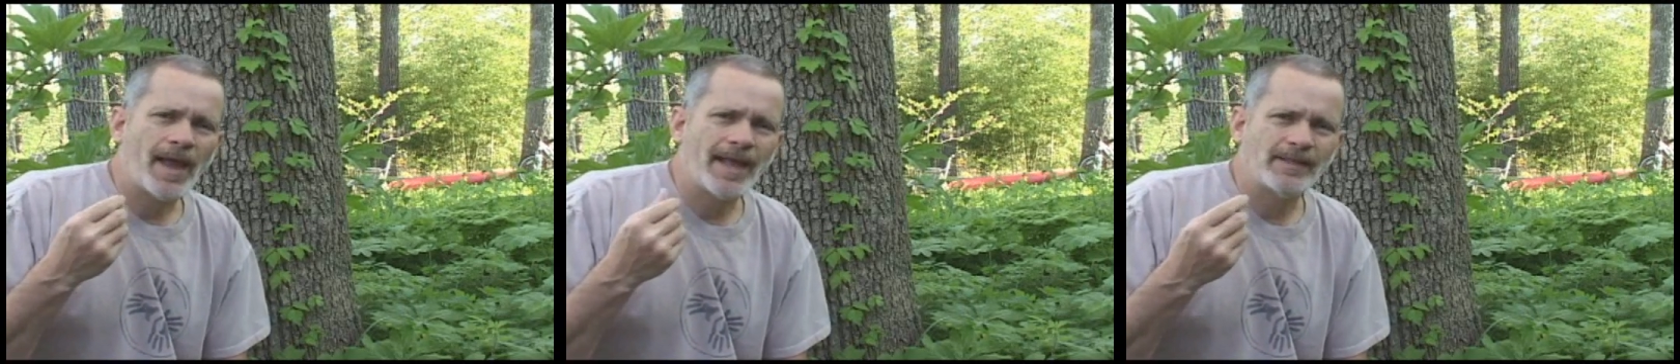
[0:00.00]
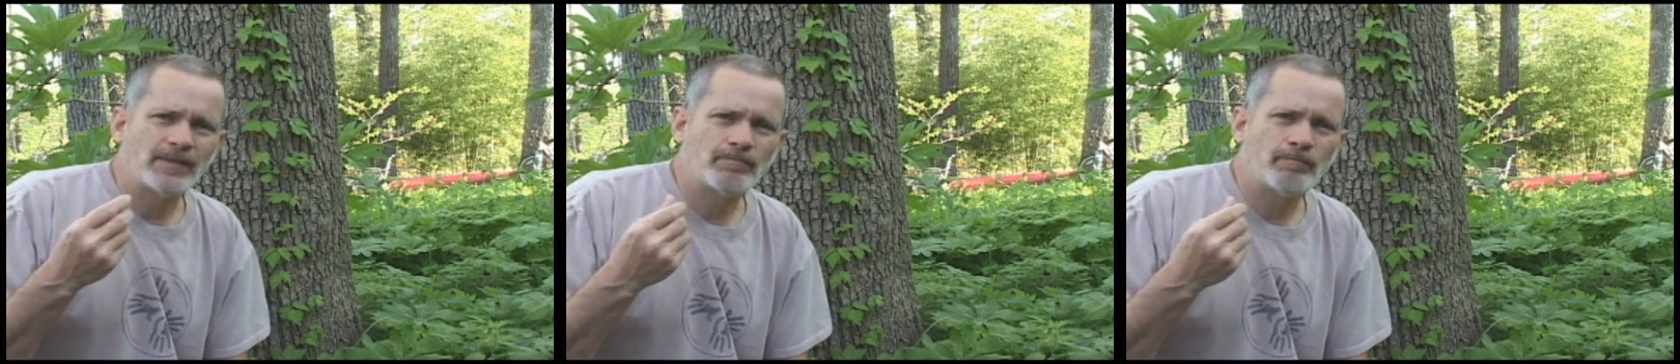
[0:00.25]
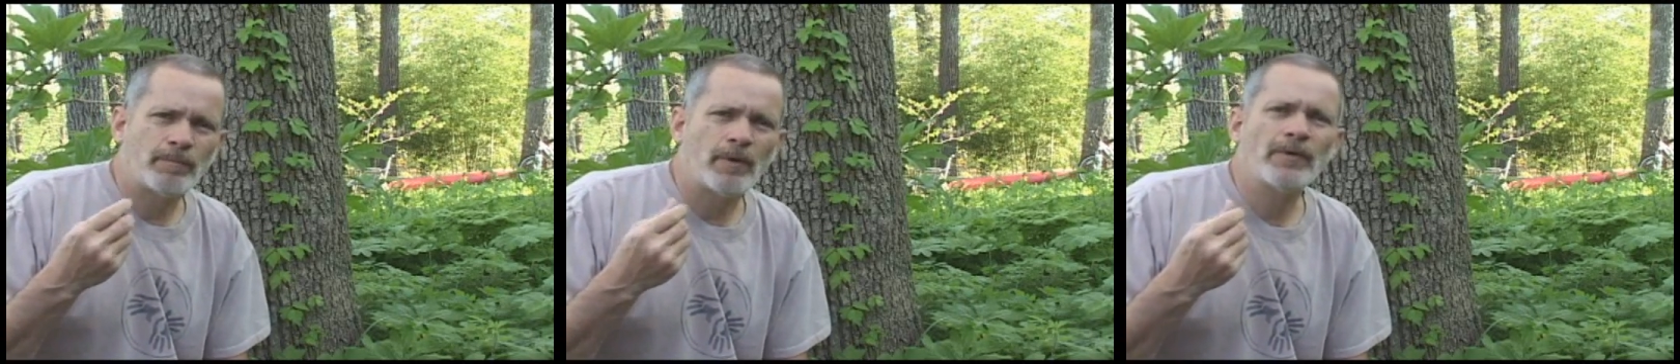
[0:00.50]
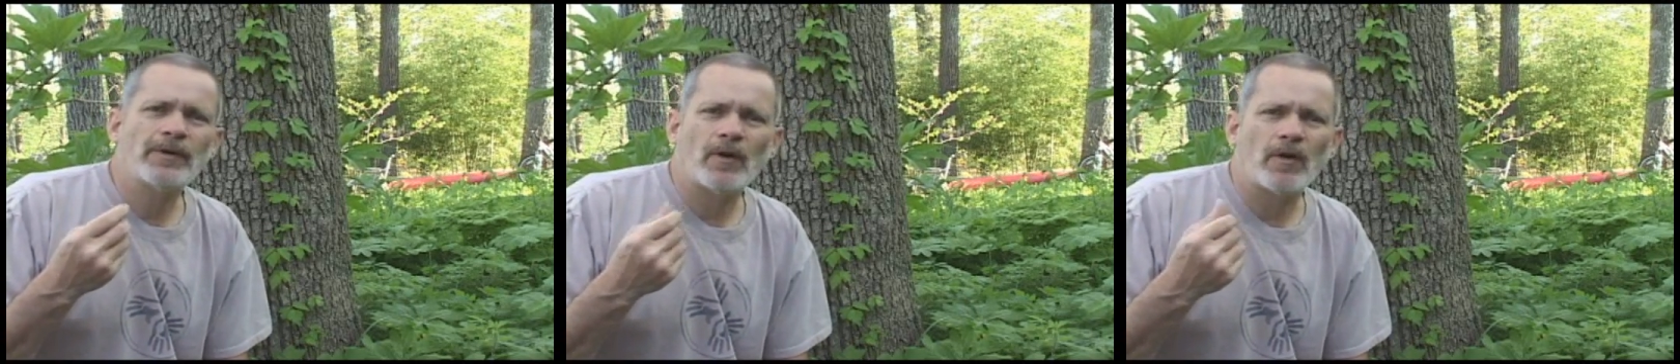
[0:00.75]
I had
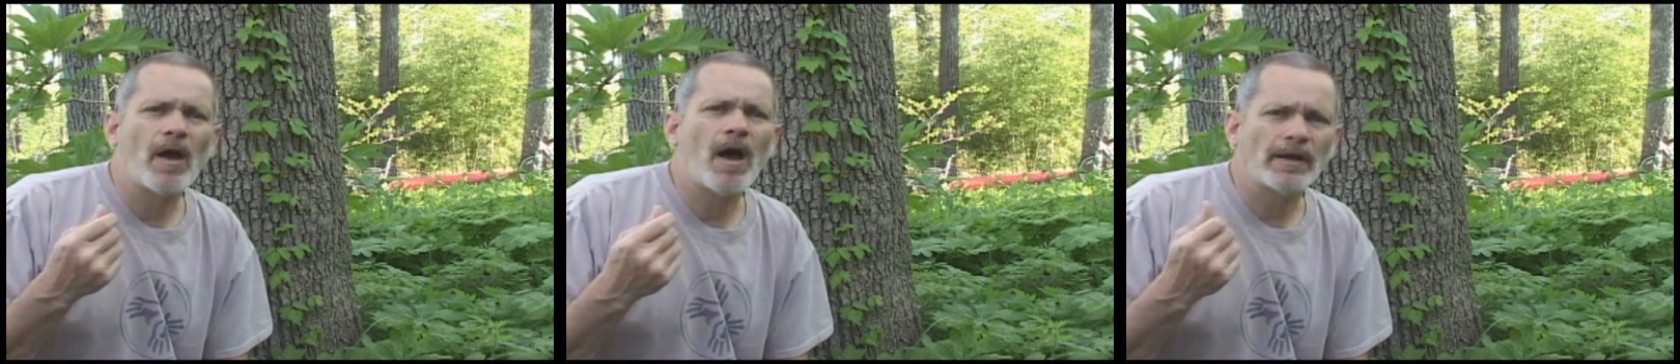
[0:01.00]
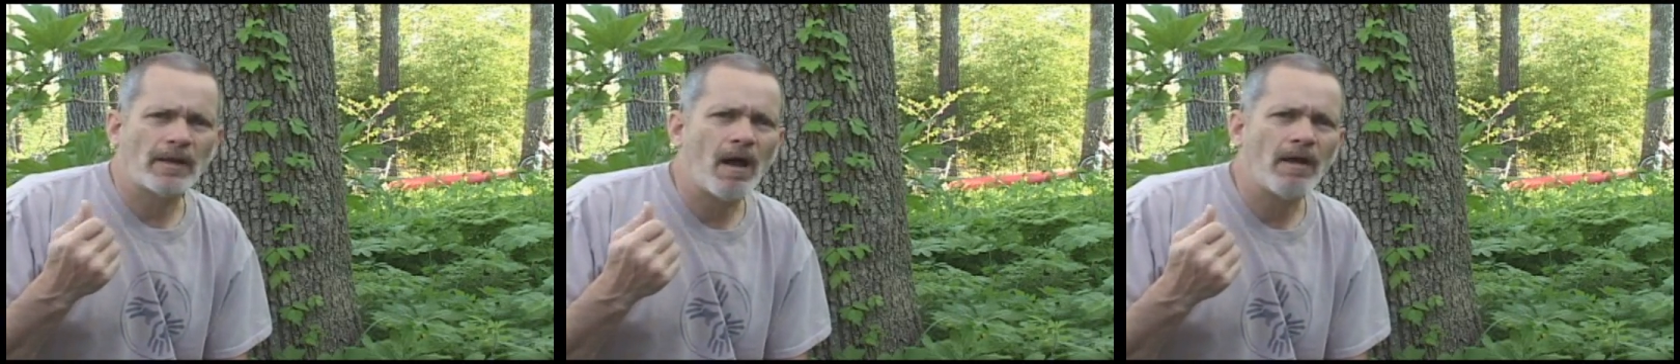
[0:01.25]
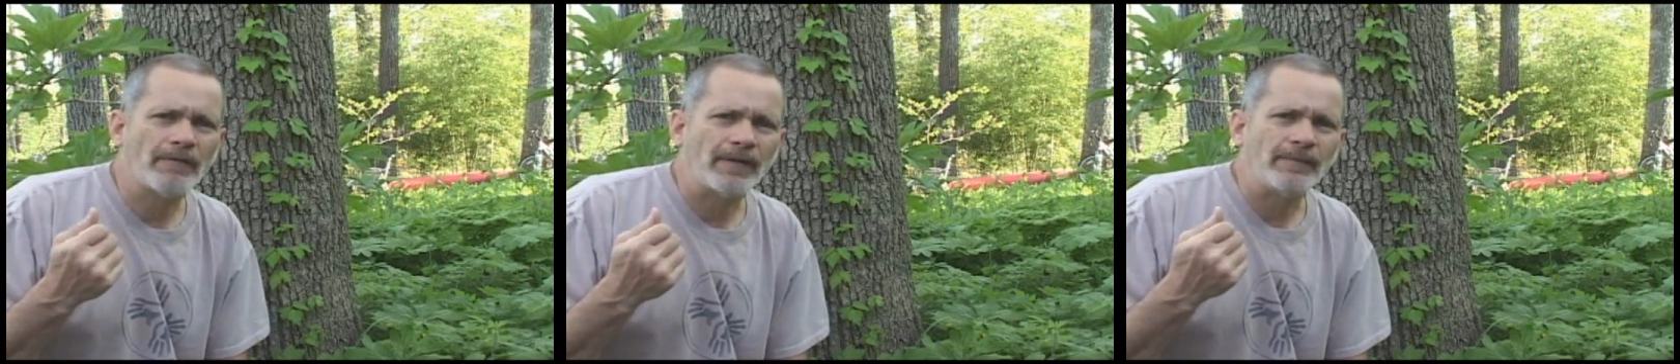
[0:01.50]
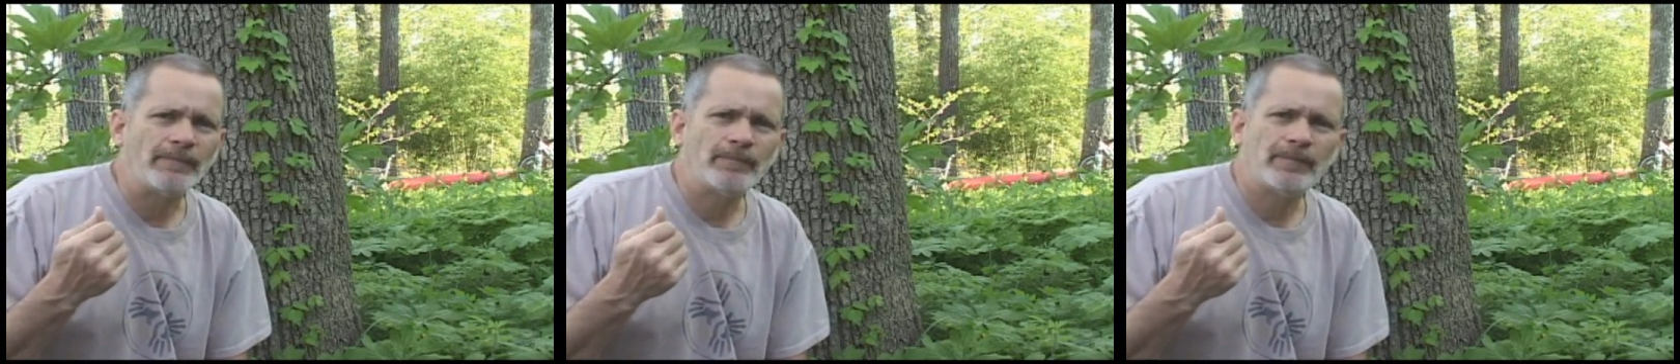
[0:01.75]
burnt it on hot
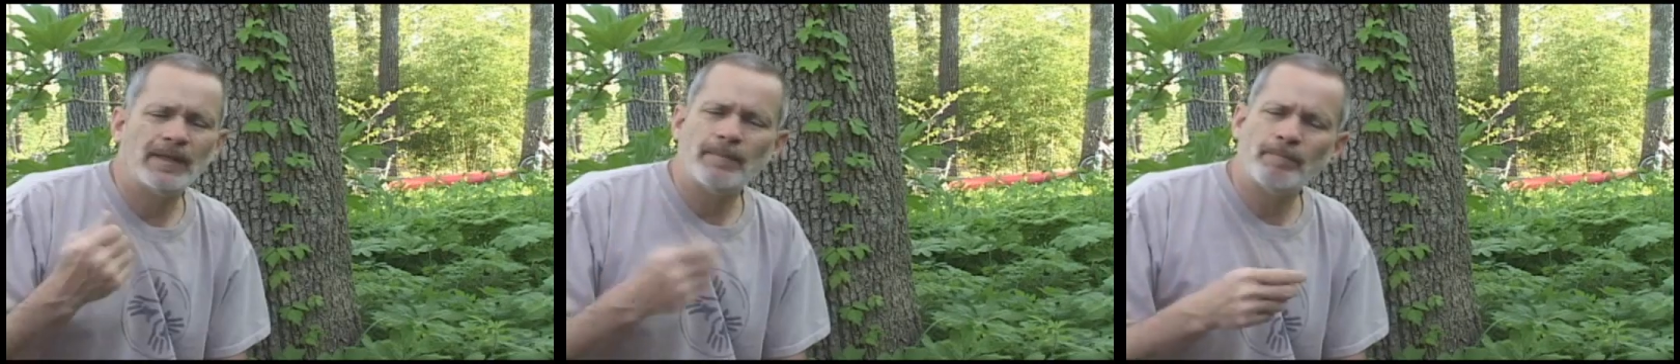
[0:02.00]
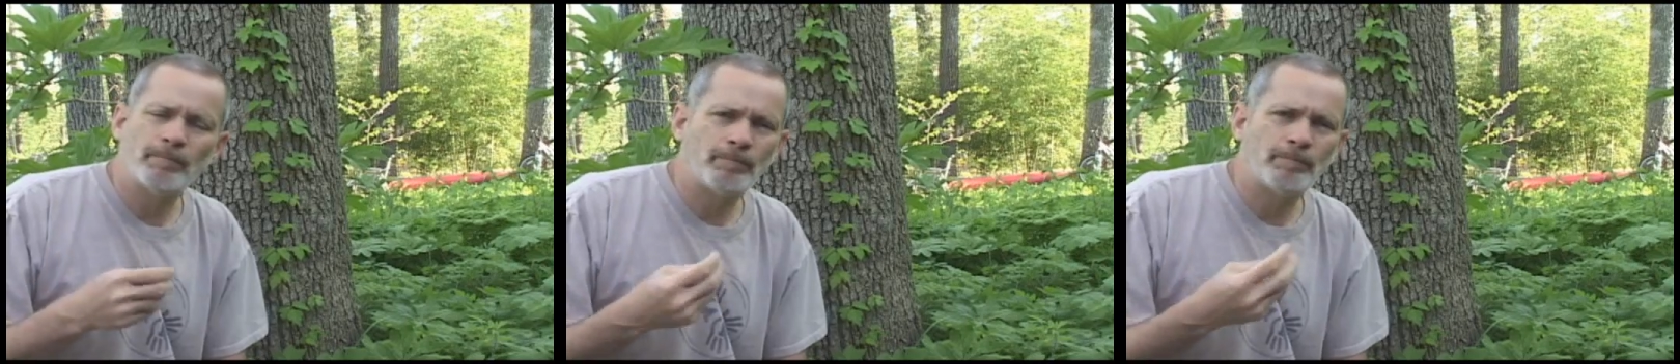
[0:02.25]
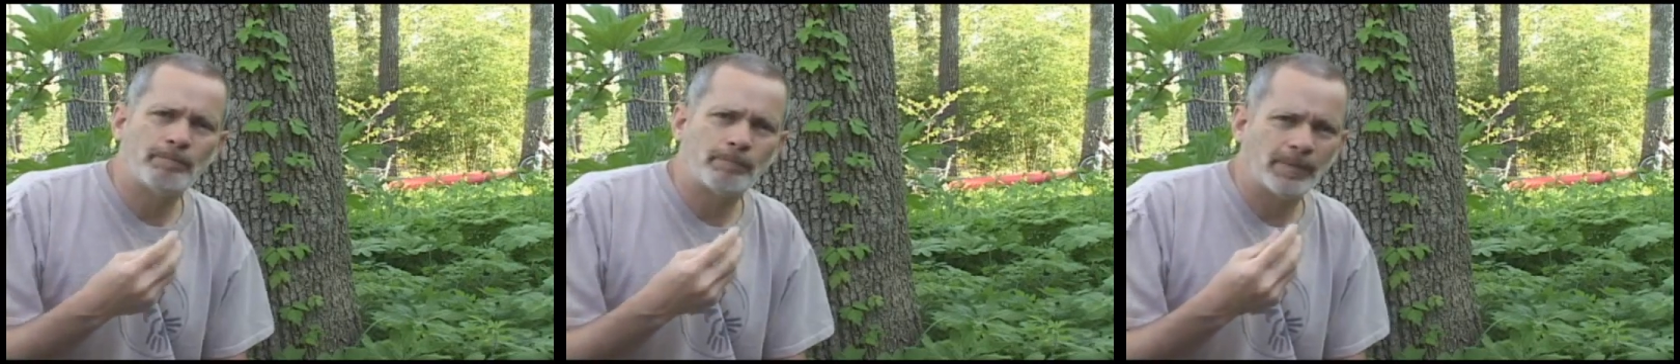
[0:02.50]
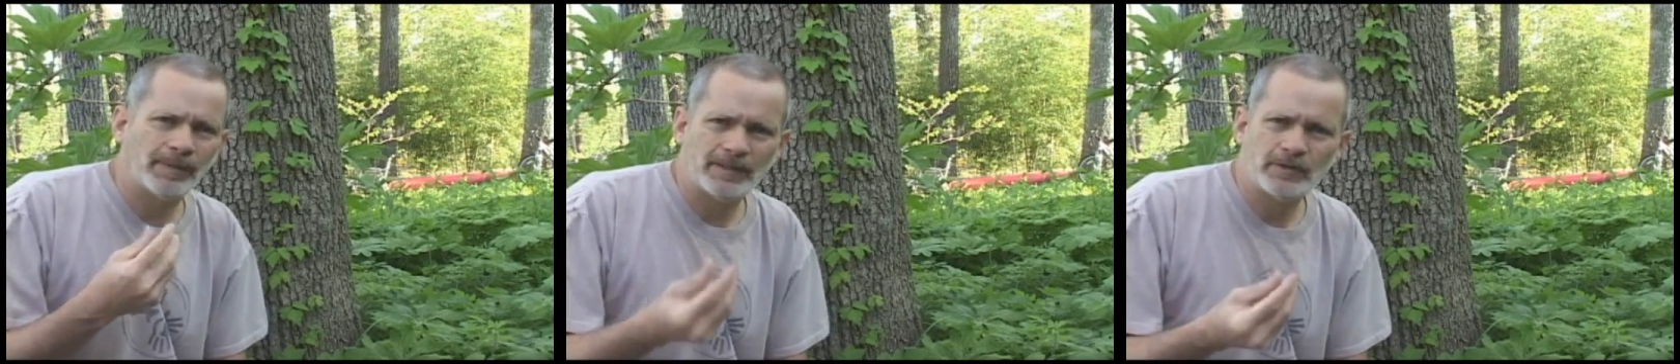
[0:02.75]
coffee. Didn't
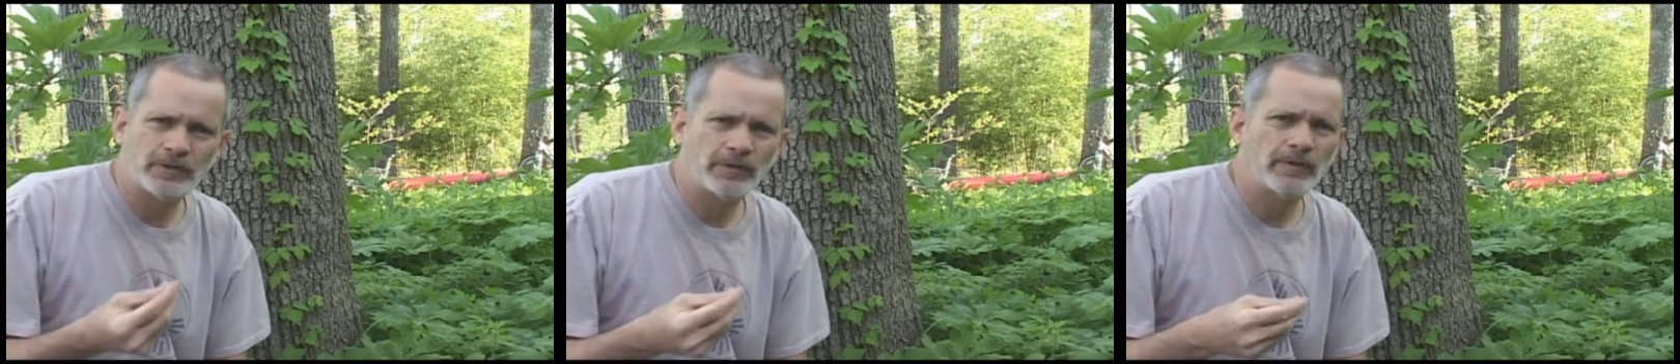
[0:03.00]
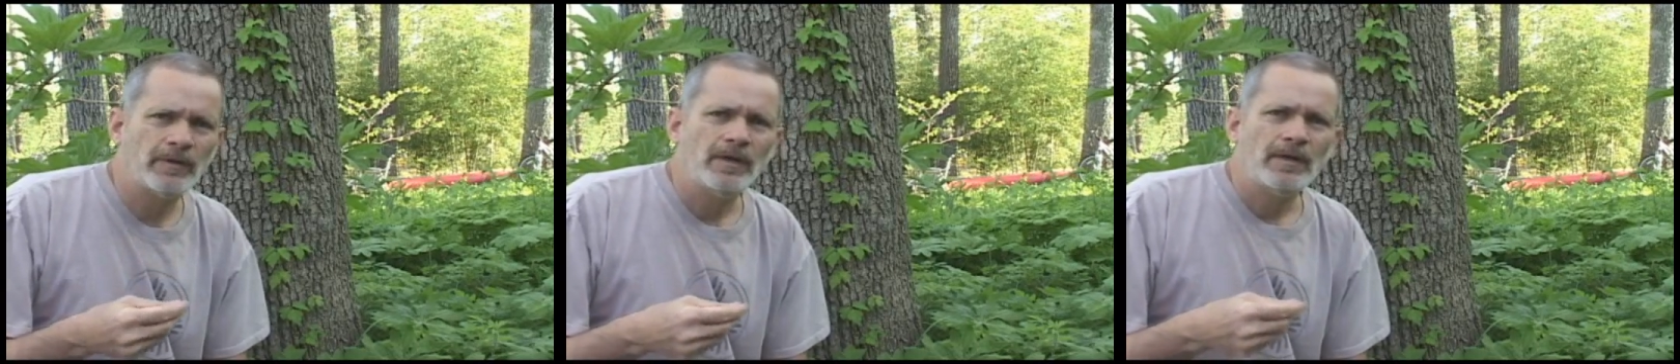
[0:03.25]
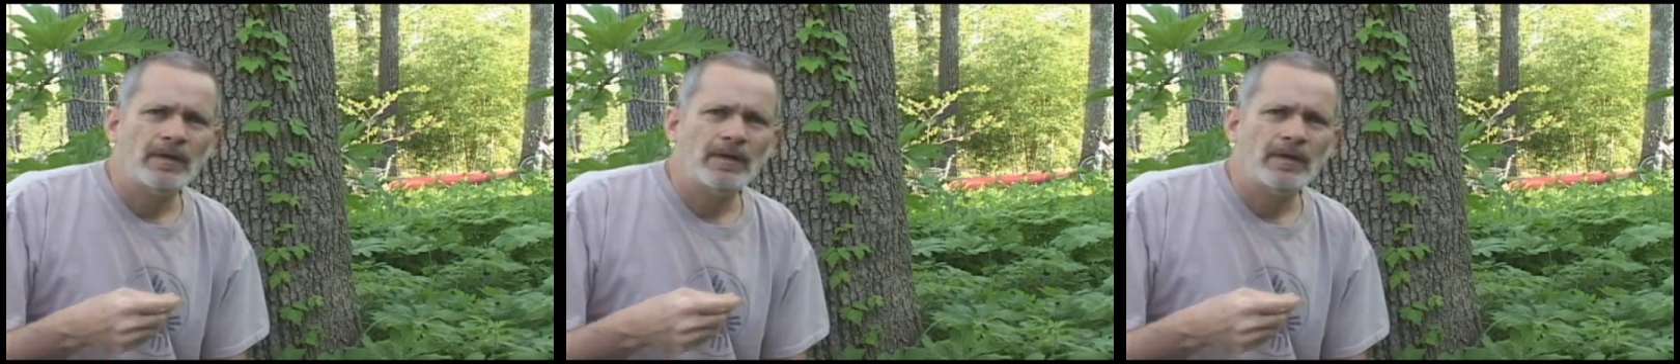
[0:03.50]
blister,